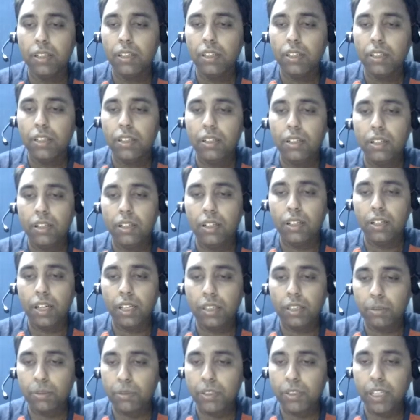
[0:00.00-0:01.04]

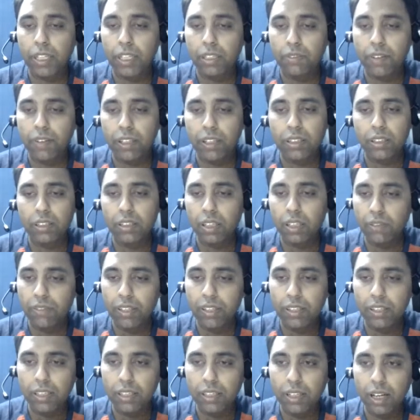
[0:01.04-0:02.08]
customer satisfaction survey
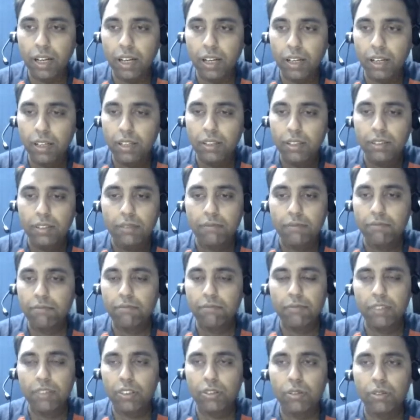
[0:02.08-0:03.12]
data?
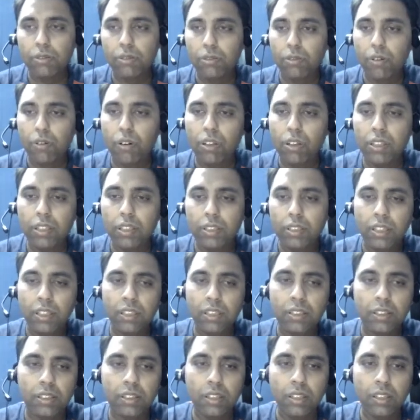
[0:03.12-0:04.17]
So all these
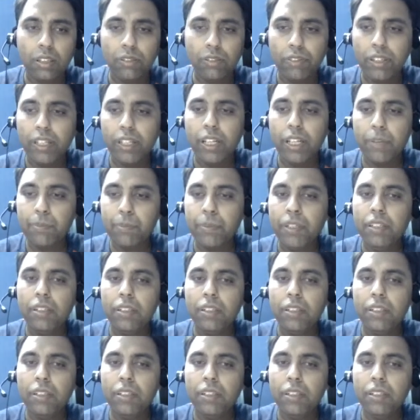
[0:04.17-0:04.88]
things will help me